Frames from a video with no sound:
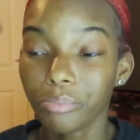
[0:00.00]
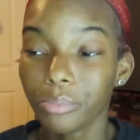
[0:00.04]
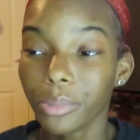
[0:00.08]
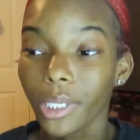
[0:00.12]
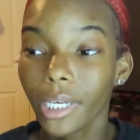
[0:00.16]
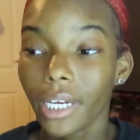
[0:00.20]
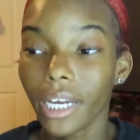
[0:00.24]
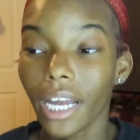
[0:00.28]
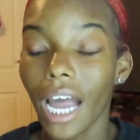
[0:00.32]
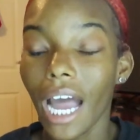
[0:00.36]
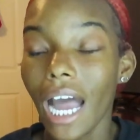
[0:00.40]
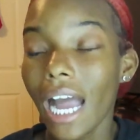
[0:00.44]

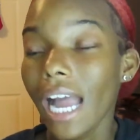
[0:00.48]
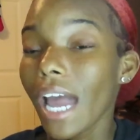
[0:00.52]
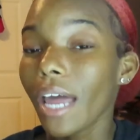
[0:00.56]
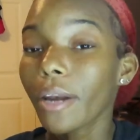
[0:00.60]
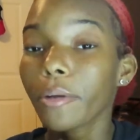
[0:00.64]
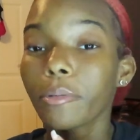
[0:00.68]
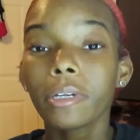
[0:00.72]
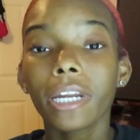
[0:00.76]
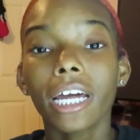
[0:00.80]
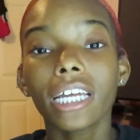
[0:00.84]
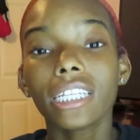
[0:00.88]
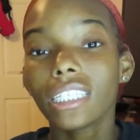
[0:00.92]
but I
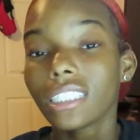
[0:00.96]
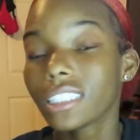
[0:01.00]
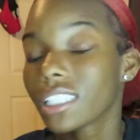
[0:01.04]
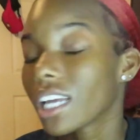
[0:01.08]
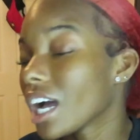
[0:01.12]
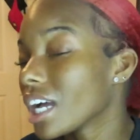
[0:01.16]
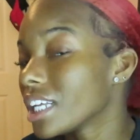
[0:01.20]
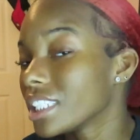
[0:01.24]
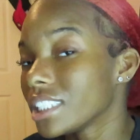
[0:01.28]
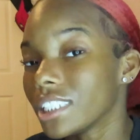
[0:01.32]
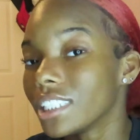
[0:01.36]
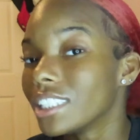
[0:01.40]
gotta put out this
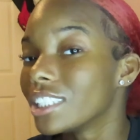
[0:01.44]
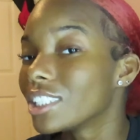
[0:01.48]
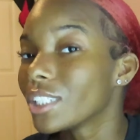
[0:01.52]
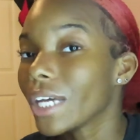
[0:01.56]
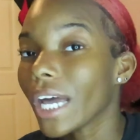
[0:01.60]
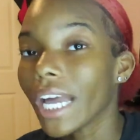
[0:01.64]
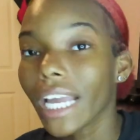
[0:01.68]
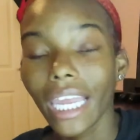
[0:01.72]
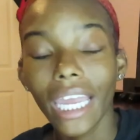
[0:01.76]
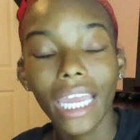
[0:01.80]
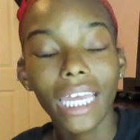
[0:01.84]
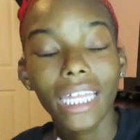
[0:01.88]
content,
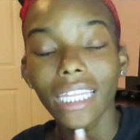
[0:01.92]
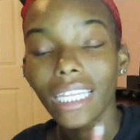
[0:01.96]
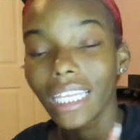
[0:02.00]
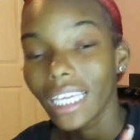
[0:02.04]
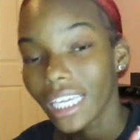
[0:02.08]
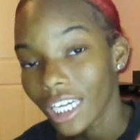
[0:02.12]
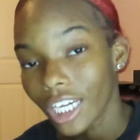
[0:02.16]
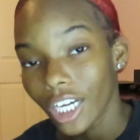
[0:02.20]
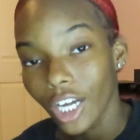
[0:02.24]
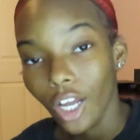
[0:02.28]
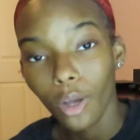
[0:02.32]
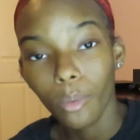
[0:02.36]
so I can't
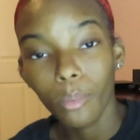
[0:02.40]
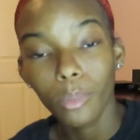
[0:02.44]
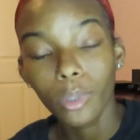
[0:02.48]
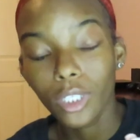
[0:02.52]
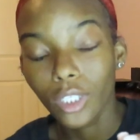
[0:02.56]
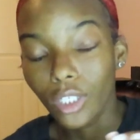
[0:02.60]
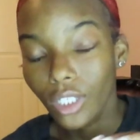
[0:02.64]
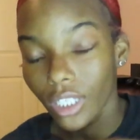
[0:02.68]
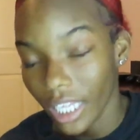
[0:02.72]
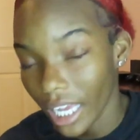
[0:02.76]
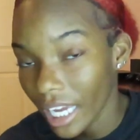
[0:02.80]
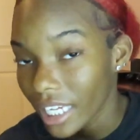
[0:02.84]
let a
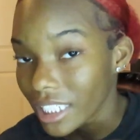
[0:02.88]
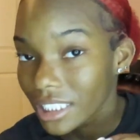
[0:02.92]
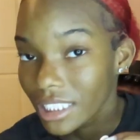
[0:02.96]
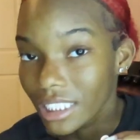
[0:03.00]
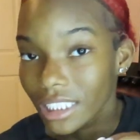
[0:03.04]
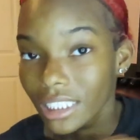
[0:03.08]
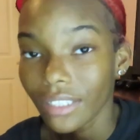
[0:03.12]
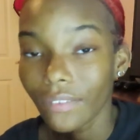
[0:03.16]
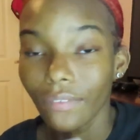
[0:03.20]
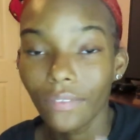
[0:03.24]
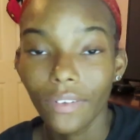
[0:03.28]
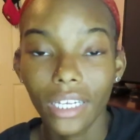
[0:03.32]
couple of
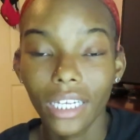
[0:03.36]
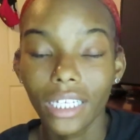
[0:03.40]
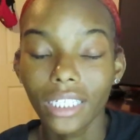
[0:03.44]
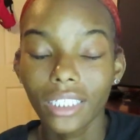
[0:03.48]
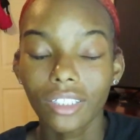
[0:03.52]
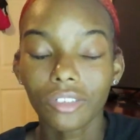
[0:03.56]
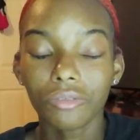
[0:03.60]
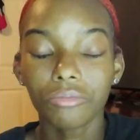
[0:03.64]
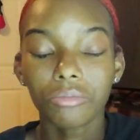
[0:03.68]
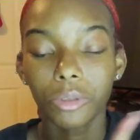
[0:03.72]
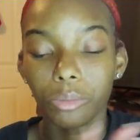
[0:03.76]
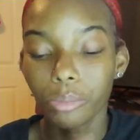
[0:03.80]
lashes
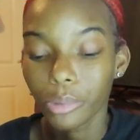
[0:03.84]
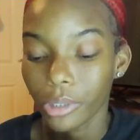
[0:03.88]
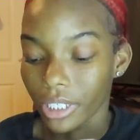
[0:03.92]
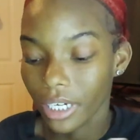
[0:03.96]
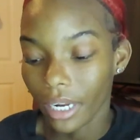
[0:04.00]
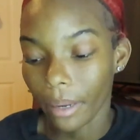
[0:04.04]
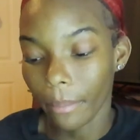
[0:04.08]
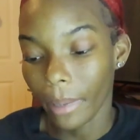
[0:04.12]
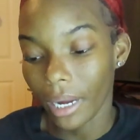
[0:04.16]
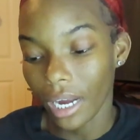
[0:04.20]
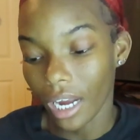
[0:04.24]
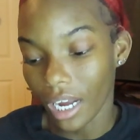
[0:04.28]
affect me
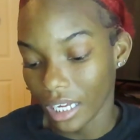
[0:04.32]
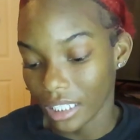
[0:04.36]
putting out my